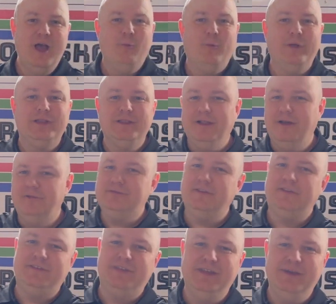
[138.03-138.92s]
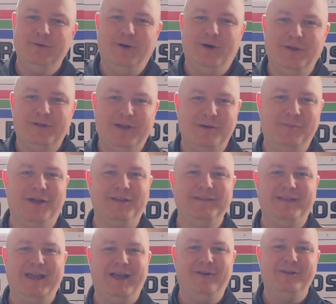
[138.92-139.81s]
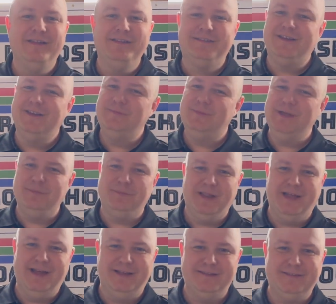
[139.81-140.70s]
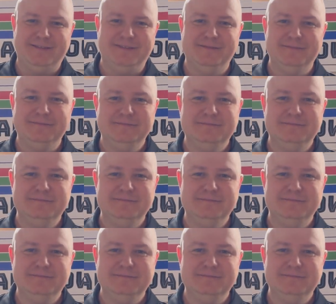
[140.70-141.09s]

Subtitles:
We'd love to see you all. Come on down, it's going to be a blast.